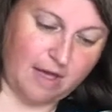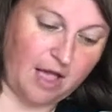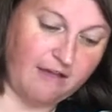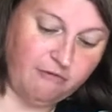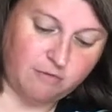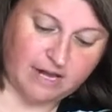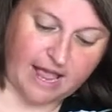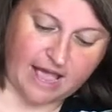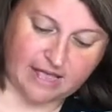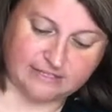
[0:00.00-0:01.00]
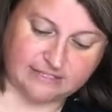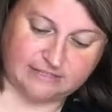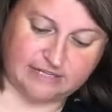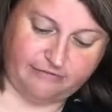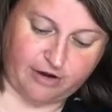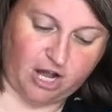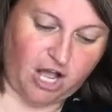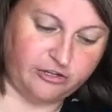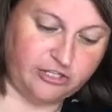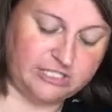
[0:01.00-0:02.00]
everyone has different
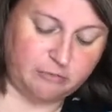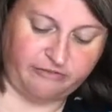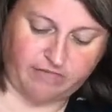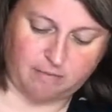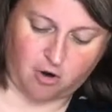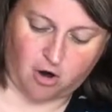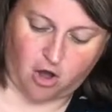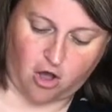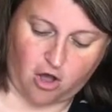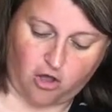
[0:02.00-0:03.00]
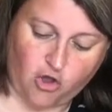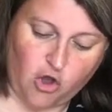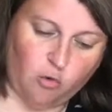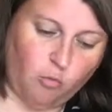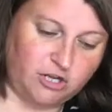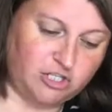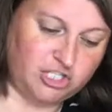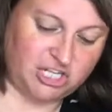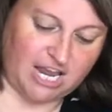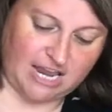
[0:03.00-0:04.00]
colors. Some of them are all one
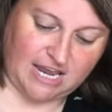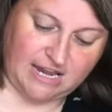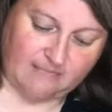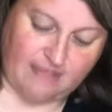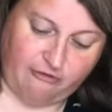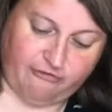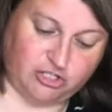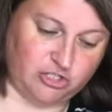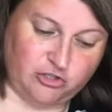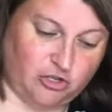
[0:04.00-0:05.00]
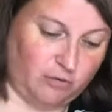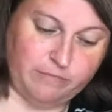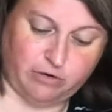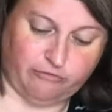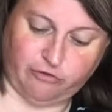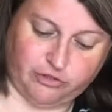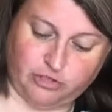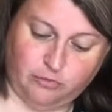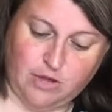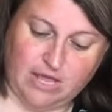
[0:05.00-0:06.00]
shade and their fishes will look beautiful
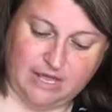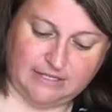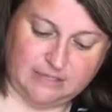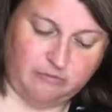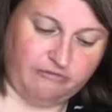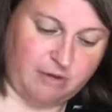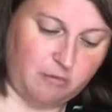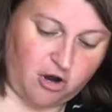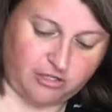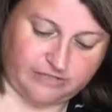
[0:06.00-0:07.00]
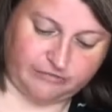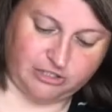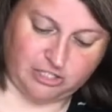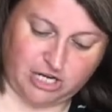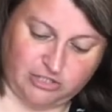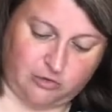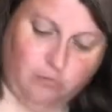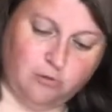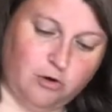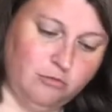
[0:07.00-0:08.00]
too. And some of them are all different shades.
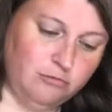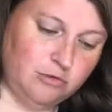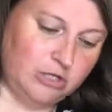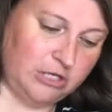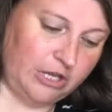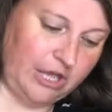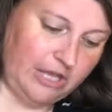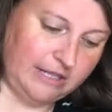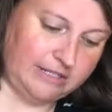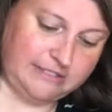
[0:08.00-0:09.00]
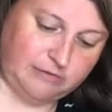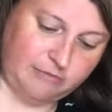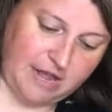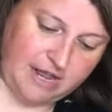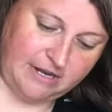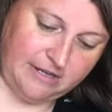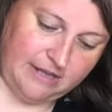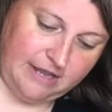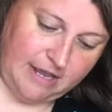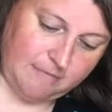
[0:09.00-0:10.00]
Oh, okay, let's see red.
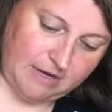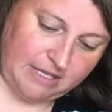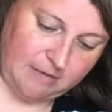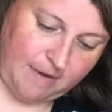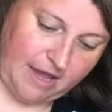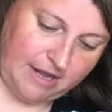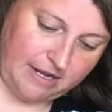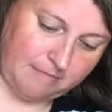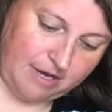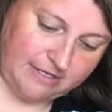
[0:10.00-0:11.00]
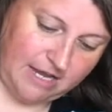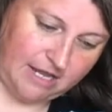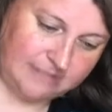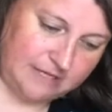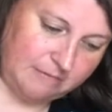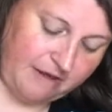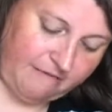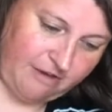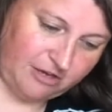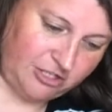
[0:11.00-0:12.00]
I'm going to keep adding my dots on
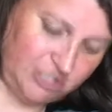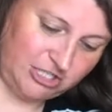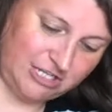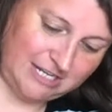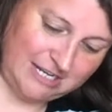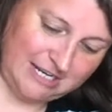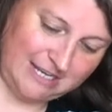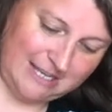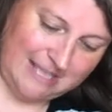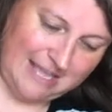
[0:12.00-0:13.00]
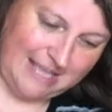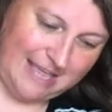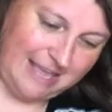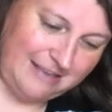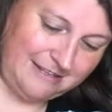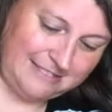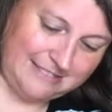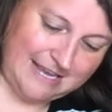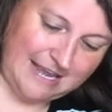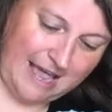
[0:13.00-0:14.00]
my fish. And you'll
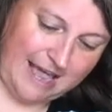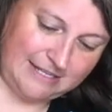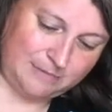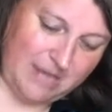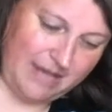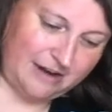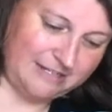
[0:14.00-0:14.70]
see, as we add our